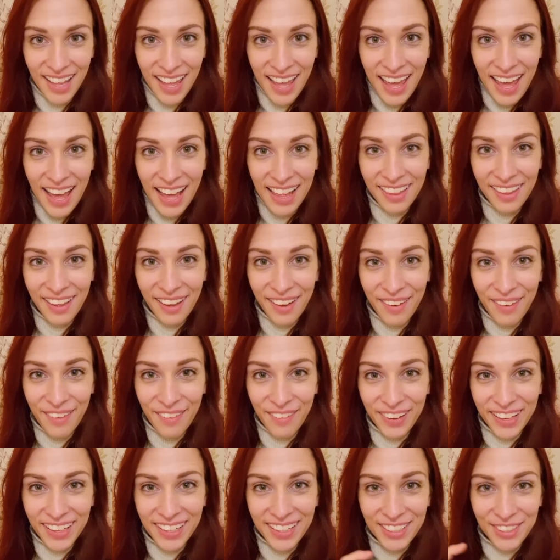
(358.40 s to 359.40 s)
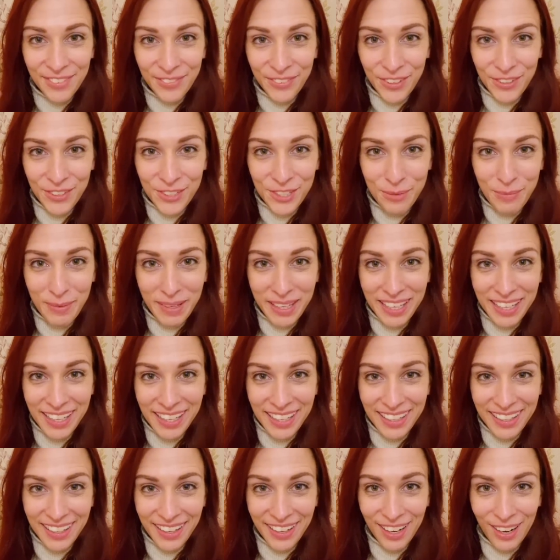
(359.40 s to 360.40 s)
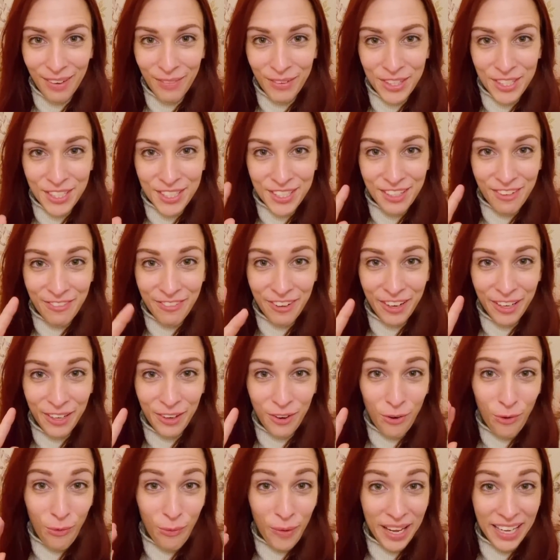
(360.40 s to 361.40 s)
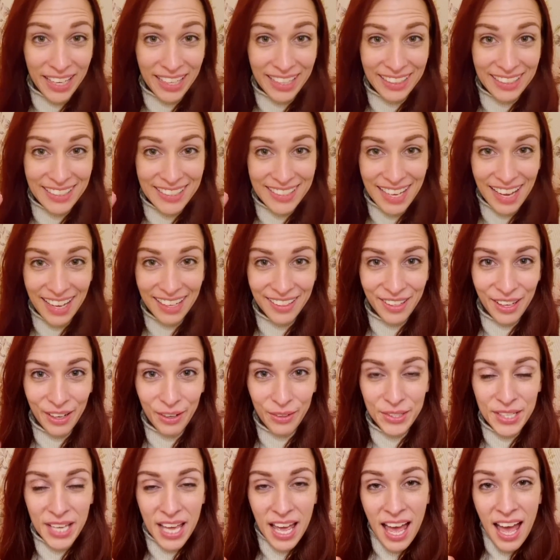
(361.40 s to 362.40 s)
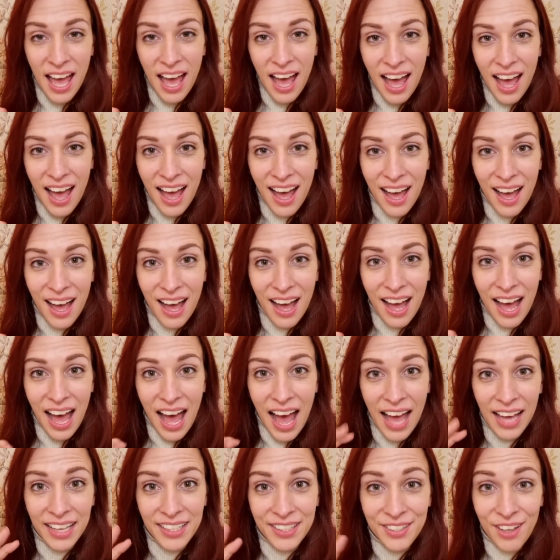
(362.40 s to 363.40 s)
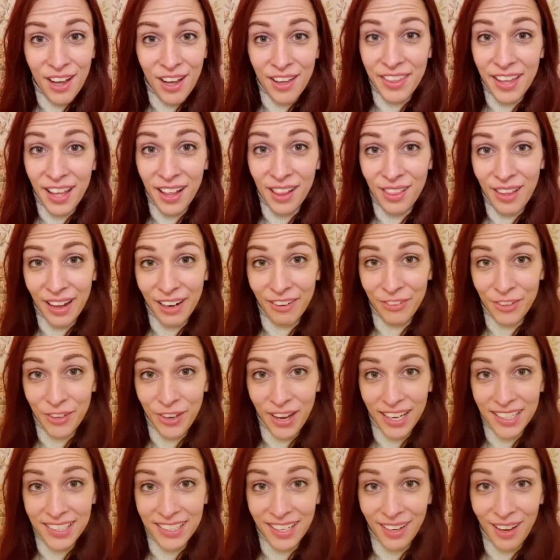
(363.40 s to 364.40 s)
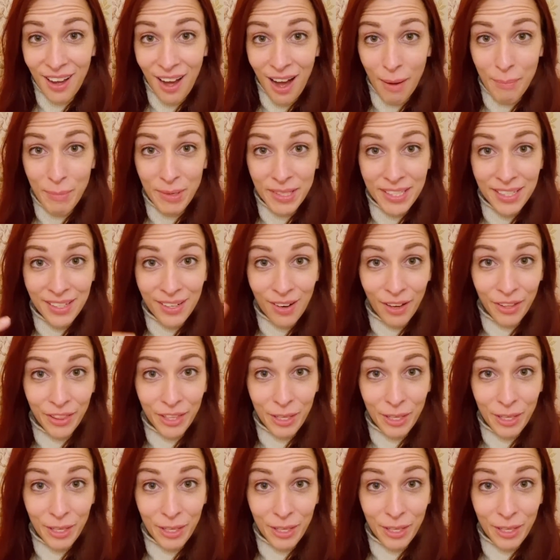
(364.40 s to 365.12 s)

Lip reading: Hello, it is Future Me here with just a very quick side note. I saw that a lot of you guys had commented on